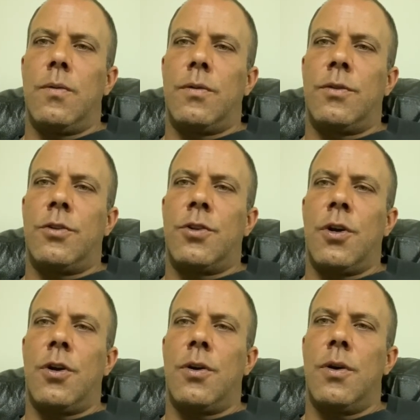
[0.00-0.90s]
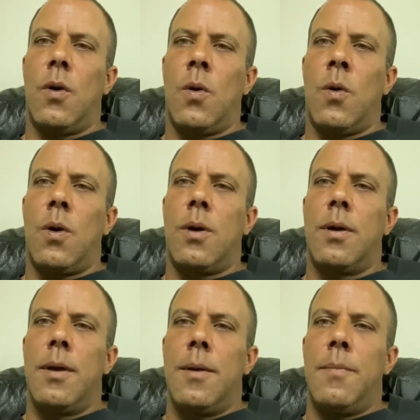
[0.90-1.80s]
deter or
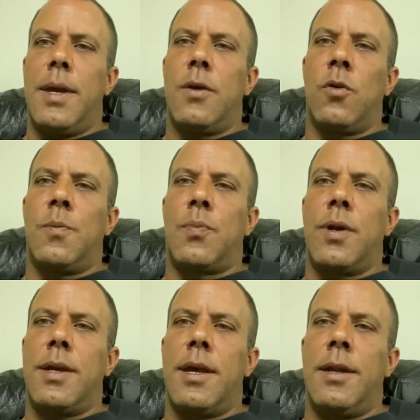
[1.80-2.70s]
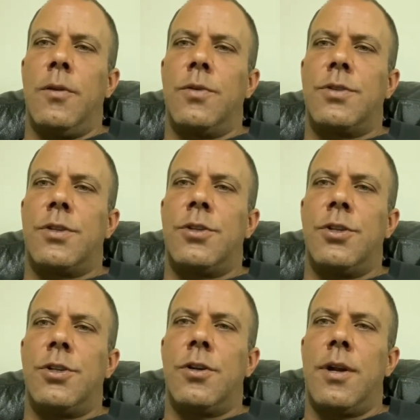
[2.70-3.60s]
make or break anyone's
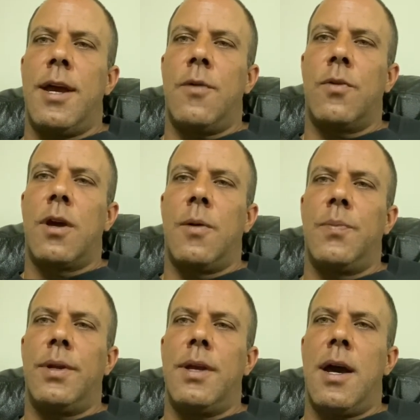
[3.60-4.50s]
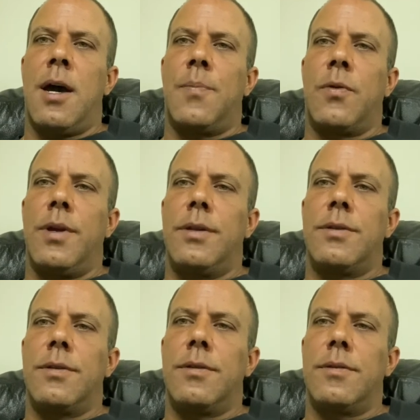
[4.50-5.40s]
decision on how a company operates